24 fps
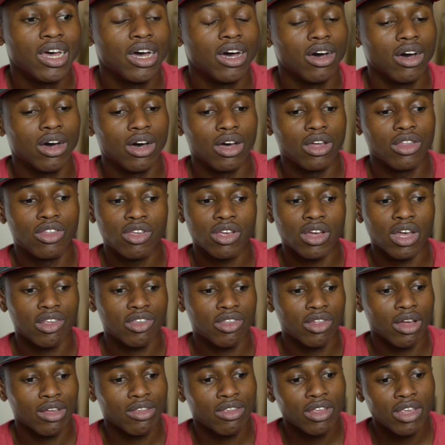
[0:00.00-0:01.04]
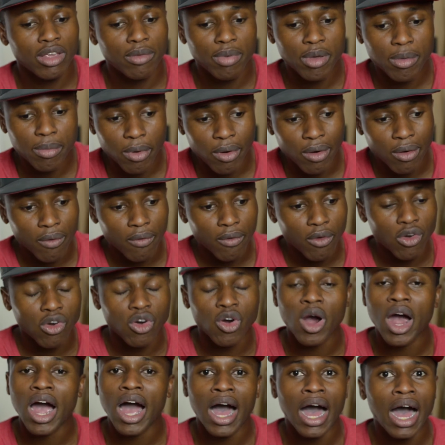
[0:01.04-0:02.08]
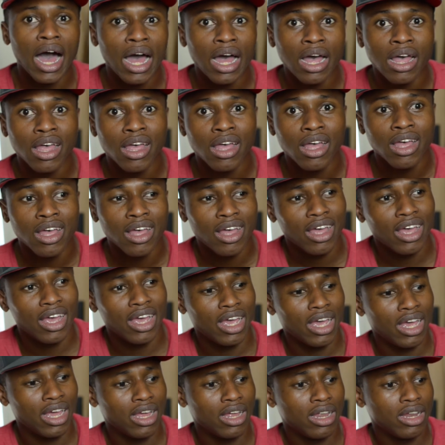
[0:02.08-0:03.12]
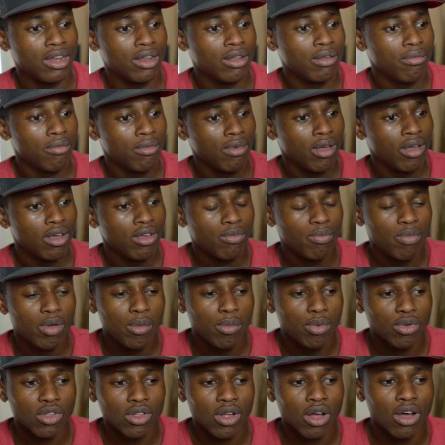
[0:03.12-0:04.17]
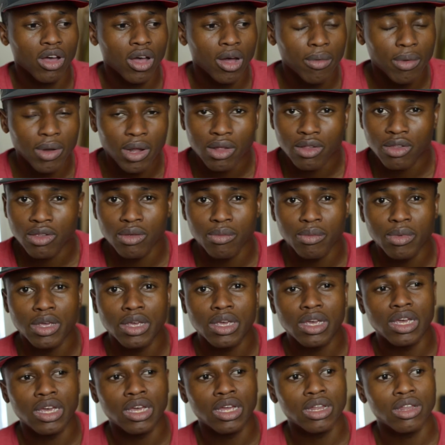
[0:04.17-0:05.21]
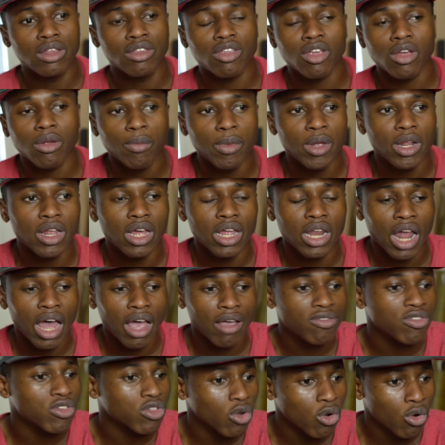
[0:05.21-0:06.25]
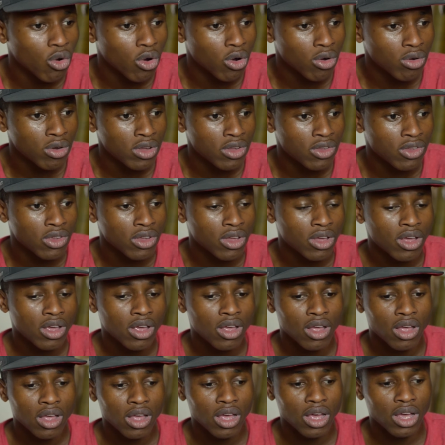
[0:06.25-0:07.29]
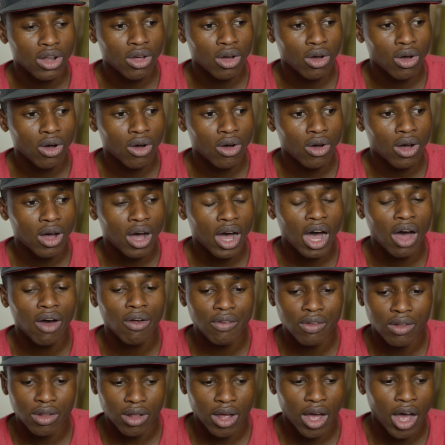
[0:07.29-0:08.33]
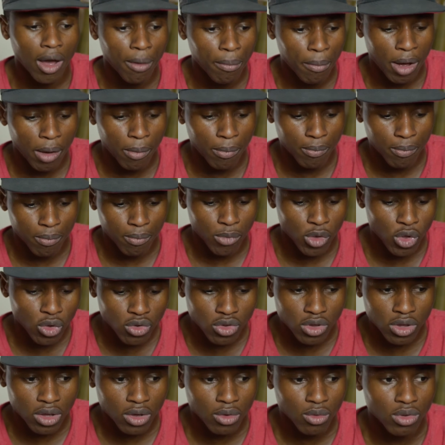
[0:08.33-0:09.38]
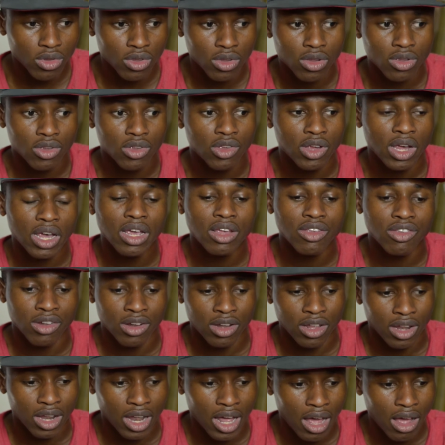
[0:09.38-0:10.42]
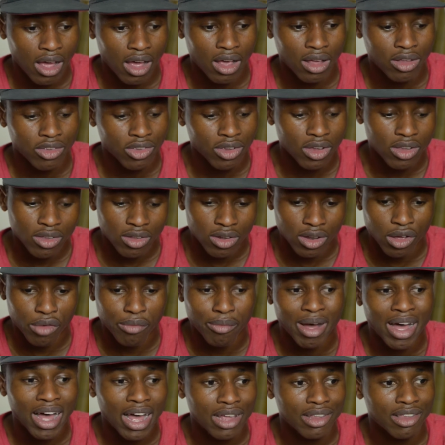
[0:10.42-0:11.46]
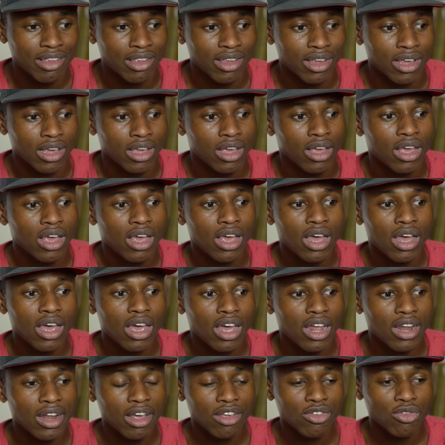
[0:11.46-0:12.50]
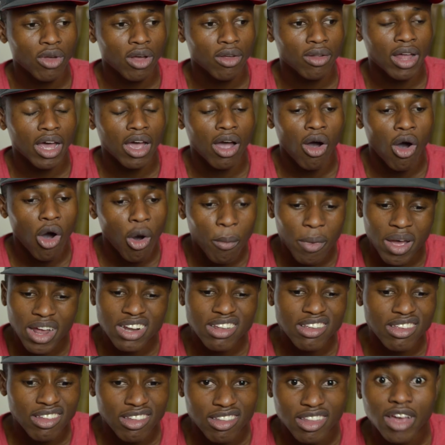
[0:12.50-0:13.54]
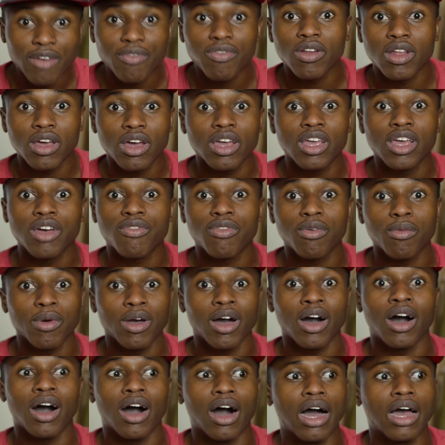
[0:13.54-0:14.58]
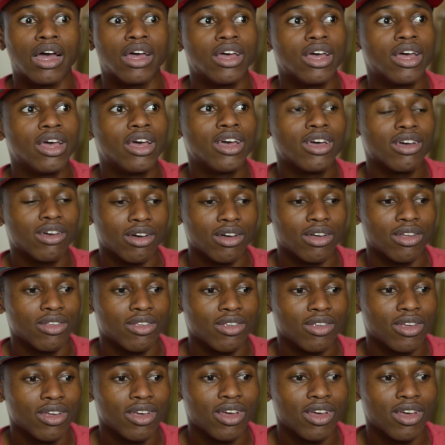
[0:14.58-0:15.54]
until I started seeing people cry, and people start coming up to me and telling me their life stories, and how my music was changing their lives, changing their mindset. And that's why I was like, oh man, it's definitely a gift from God. Because